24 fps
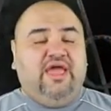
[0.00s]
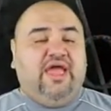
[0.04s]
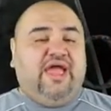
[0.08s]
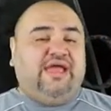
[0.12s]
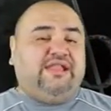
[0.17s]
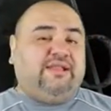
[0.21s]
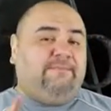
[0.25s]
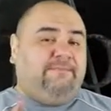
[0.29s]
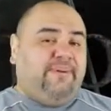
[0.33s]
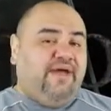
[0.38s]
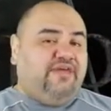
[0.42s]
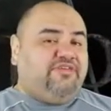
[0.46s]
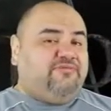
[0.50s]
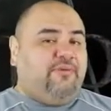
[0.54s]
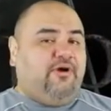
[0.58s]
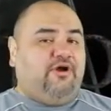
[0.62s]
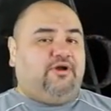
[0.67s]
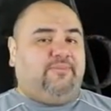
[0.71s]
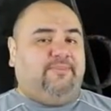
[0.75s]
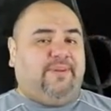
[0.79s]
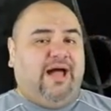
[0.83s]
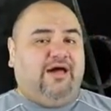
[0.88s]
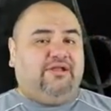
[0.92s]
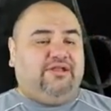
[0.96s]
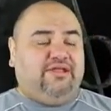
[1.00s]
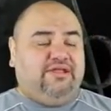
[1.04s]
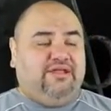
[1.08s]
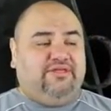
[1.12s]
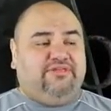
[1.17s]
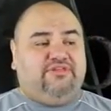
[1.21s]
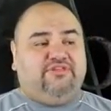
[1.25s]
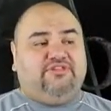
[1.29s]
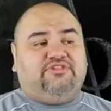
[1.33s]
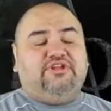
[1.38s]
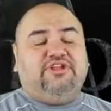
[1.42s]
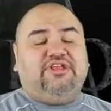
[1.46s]
And the best part about it
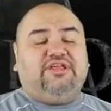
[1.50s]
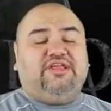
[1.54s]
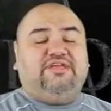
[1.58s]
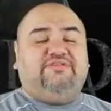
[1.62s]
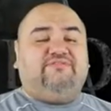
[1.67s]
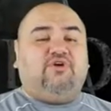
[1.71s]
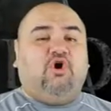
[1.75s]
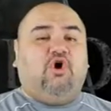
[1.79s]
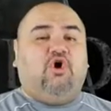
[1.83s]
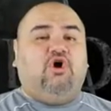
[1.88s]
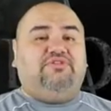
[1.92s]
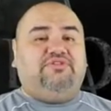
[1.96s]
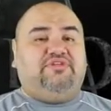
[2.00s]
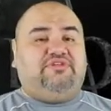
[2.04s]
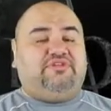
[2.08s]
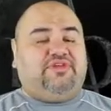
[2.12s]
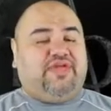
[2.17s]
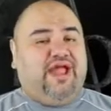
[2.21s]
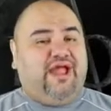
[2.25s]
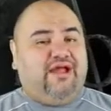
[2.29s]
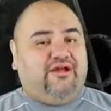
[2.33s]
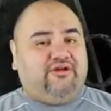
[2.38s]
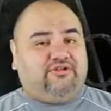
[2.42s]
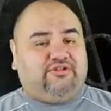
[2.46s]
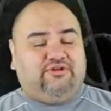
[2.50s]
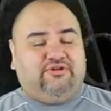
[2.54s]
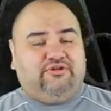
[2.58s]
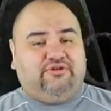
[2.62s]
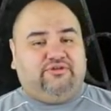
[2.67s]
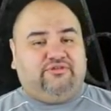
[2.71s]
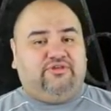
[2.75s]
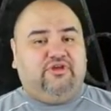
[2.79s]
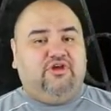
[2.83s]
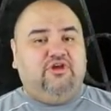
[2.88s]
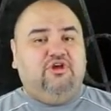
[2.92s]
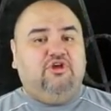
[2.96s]
is it's going to give all these
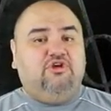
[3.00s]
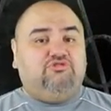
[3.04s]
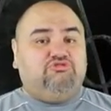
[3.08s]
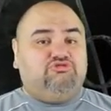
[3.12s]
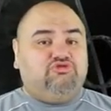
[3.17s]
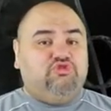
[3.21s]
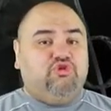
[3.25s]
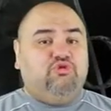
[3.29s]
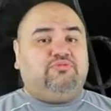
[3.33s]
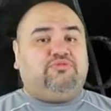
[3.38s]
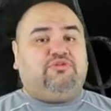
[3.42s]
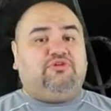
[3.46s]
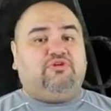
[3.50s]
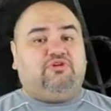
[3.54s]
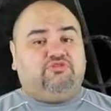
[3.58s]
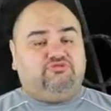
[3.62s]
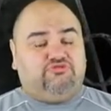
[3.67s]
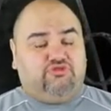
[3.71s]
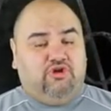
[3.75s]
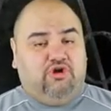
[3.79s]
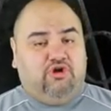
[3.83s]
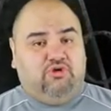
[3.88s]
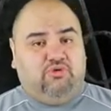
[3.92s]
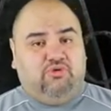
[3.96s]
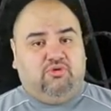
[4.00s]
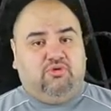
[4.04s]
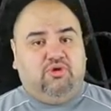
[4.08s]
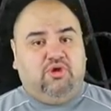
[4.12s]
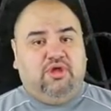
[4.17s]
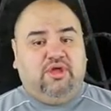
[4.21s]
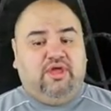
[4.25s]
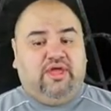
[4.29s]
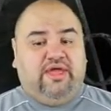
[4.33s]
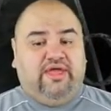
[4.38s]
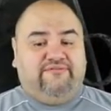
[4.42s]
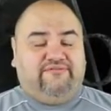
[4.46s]
characters room to grow
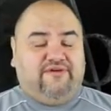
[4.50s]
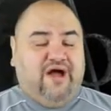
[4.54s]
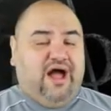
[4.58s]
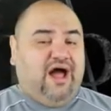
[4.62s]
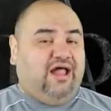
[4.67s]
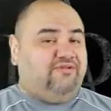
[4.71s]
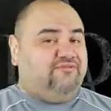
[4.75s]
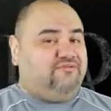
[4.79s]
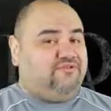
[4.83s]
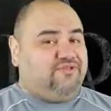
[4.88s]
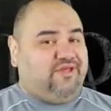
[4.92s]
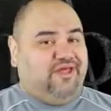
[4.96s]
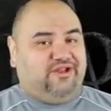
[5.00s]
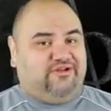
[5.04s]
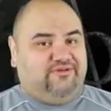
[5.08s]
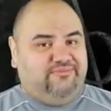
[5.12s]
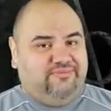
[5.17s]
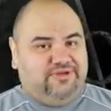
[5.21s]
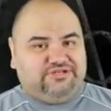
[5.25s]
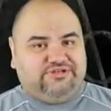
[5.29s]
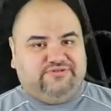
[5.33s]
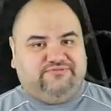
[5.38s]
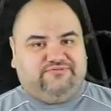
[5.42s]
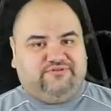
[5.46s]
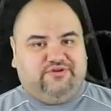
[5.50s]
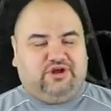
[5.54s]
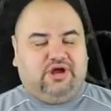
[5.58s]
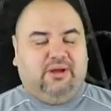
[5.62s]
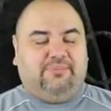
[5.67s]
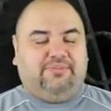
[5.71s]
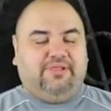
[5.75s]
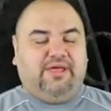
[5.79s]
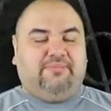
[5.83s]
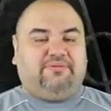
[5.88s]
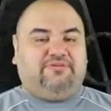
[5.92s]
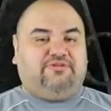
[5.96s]
if Oliver's out of commission for a
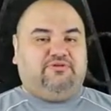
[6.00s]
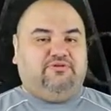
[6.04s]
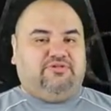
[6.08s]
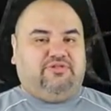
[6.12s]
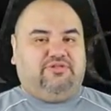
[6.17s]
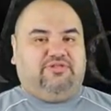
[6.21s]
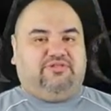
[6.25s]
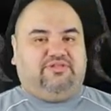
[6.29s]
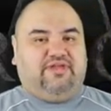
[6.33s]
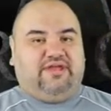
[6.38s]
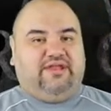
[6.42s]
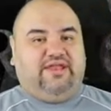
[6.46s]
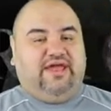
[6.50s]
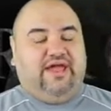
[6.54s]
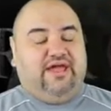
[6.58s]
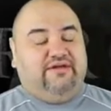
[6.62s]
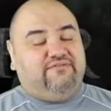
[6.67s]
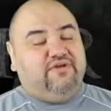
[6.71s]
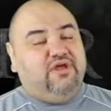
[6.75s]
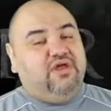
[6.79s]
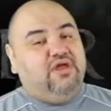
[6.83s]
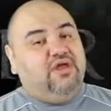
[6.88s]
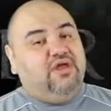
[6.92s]
couple episodes in the second half.